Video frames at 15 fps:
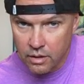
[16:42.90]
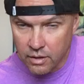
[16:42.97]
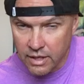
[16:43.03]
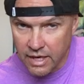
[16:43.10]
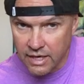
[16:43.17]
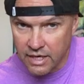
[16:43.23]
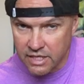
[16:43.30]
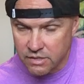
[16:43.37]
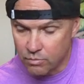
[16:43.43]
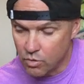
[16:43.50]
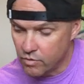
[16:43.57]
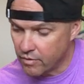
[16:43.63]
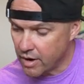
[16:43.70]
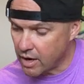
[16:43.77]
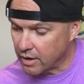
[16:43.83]
Okay, let's
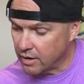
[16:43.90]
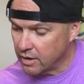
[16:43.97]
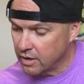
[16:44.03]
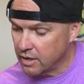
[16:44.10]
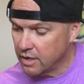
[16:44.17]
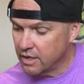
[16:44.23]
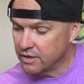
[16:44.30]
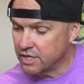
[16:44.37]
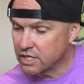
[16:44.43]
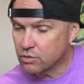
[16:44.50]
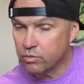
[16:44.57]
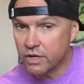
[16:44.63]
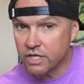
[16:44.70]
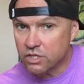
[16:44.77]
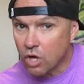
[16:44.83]
move on.
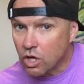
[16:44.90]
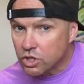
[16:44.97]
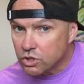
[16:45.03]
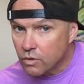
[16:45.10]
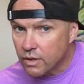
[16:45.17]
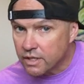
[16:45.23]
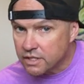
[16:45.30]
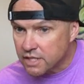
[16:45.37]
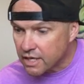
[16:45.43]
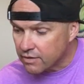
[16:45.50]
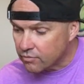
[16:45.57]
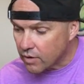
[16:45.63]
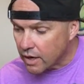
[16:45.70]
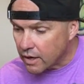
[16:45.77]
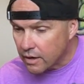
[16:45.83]
This one is also on the
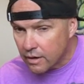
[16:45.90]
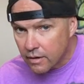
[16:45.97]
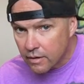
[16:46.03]
2nd fret.